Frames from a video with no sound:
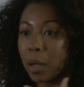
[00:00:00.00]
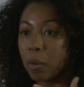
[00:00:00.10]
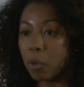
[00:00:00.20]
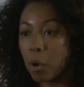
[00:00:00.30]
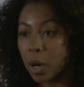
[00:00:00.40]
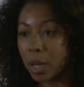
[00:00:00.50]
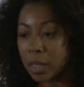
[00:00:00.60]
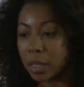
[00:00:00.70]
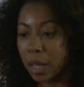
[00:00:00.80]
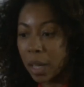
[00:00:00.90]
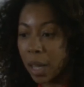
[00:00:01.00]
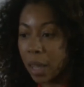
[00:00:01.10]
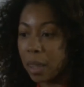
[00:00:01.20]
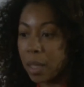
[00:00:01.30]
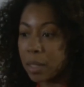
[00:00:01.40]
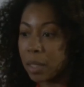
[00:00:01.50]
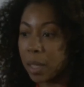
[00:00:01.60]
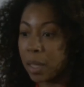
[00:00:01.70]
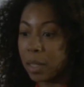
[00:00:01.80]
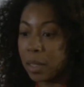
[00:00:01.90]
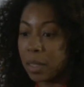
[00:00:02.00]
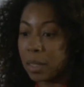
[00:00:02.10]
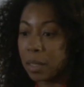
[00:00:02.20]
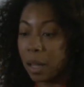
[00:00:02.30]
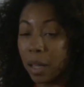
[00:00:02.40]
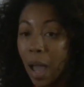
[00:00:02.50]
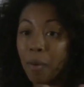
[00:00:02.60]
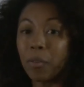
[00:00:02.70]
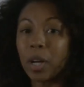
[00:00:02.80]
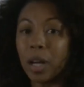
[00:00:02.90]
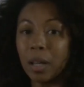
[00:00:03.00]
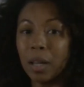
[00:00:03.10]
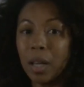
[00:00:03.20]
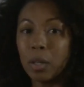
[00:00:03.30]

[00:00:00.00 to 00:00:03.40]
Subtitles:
And of course, this is Africa.